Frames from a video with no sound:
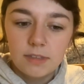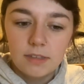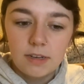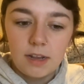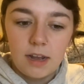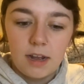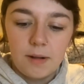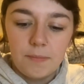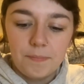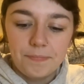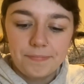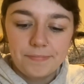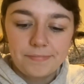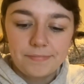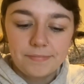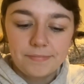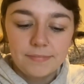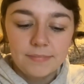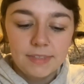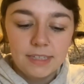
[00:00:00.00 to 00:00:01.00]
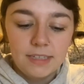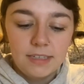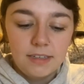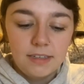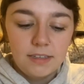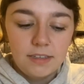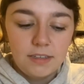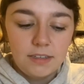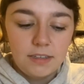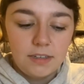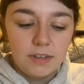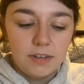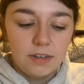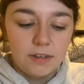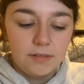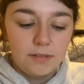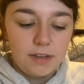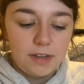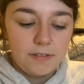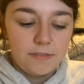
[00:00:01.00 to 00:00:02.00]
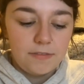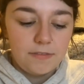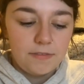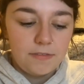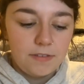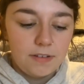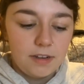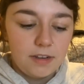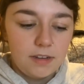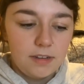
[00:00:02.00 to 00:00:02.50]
if